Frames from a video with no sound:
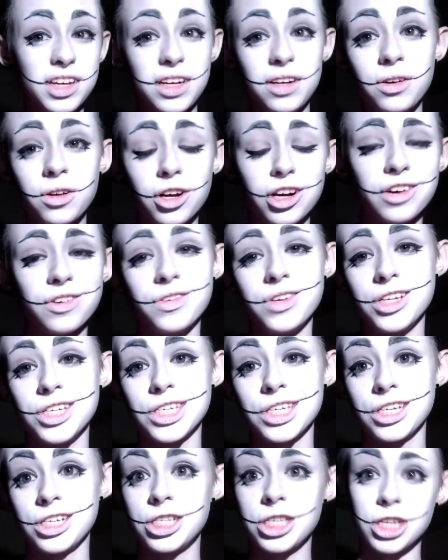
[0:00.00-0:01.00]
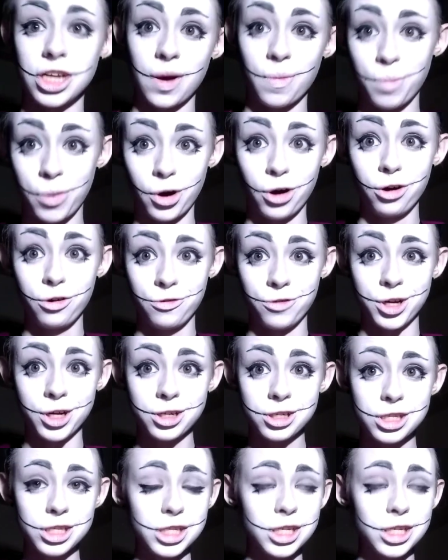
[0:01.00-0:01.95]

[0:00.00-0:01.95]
Obviously it's not perfect,